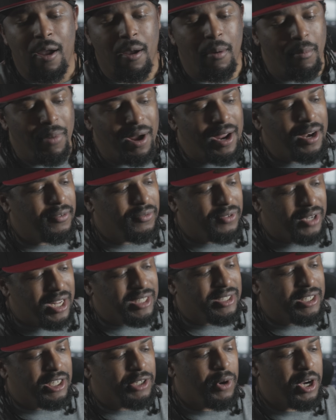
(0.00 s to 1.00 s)
But
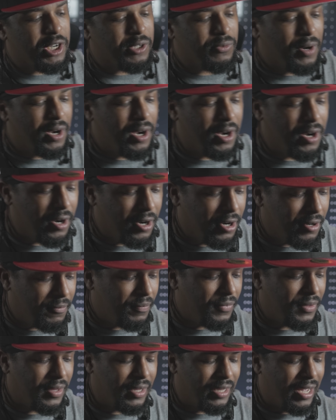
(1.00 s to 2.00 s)
this situation right here,
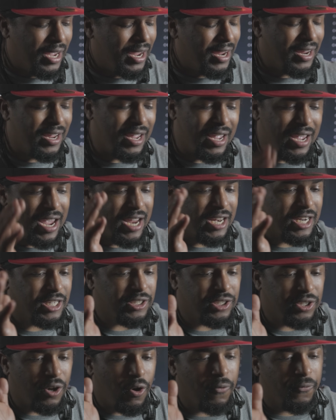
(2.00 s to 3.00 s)
like, it's
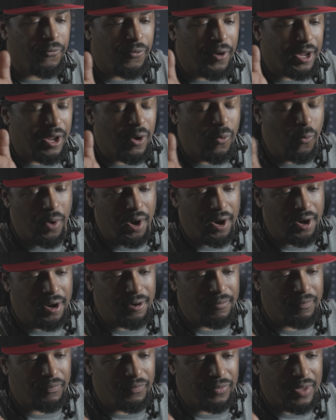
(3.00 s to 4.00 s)
just so freaking
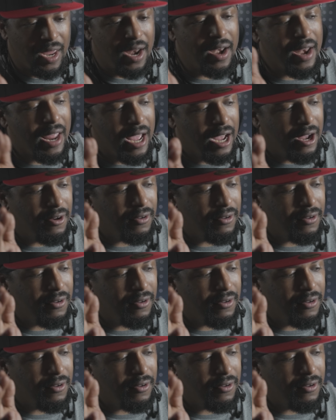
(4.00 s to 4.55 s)
weird that now